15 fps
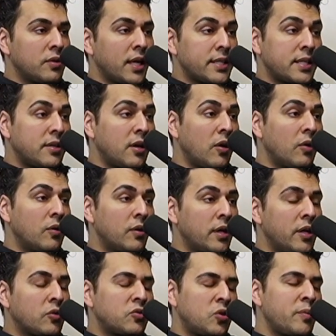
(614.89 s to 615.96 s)
I said, no.
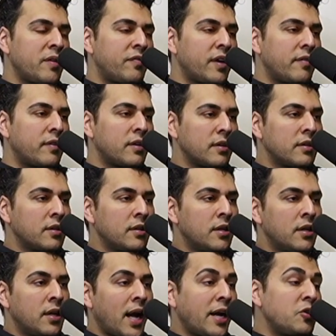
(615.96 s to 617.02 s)
He goes, do me a favor.
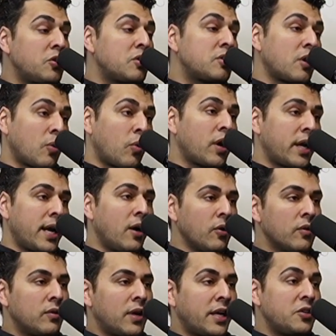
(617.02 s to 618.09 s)
I need you to start working out.
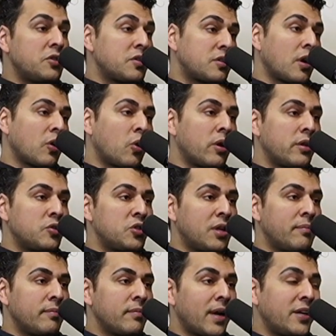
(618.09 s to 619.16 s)
I need you to start going to the
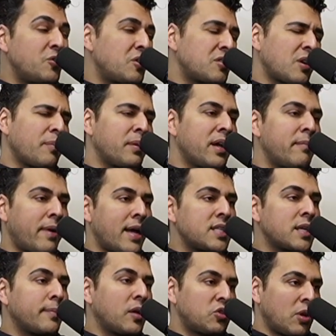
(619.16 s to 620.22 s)
gym. I need you to start playing
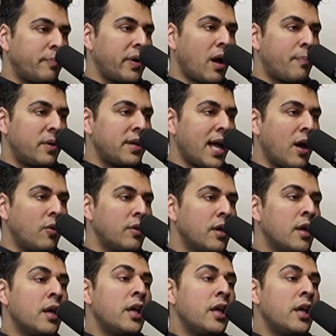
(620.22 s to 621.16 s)
basketball, jumping up and down.